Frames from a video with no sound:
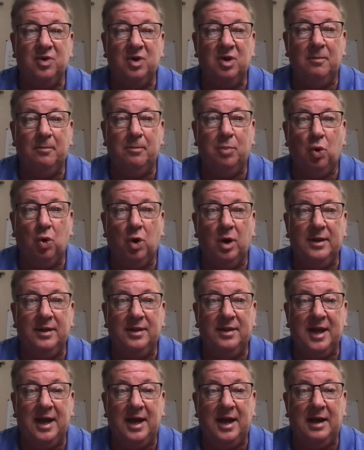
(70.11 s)
real
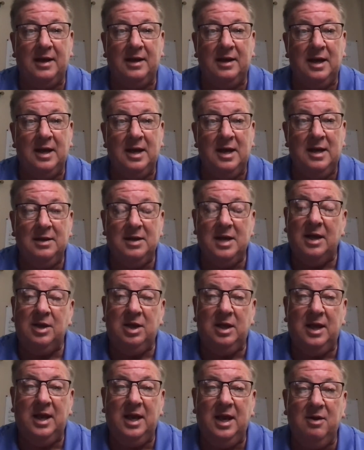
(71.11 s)
important that
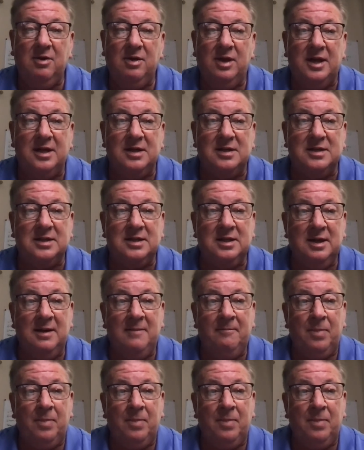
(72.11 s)
you hear this.